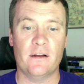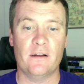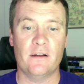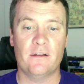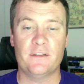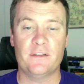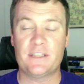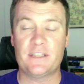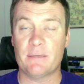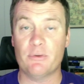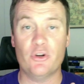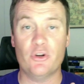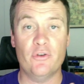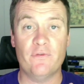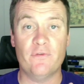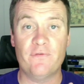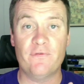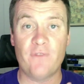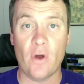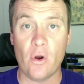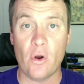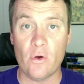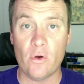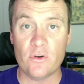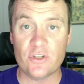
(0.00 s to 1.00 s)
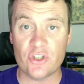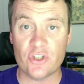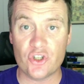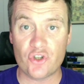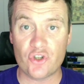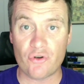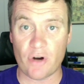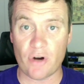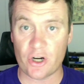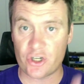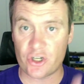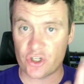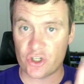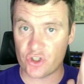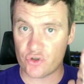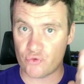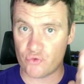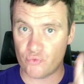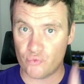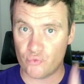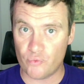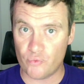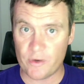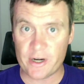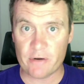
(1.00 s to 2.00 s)
someone who follows instructions
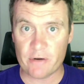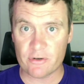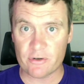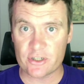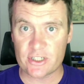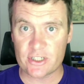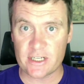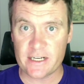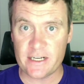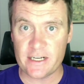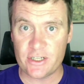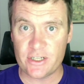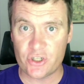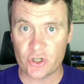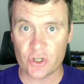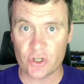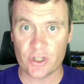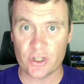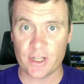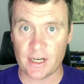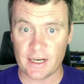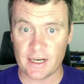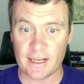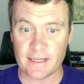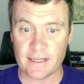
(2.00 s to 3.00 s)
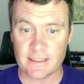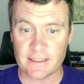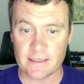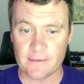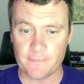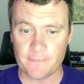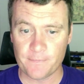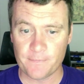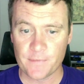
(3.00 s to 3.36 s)
rigorously to the letter,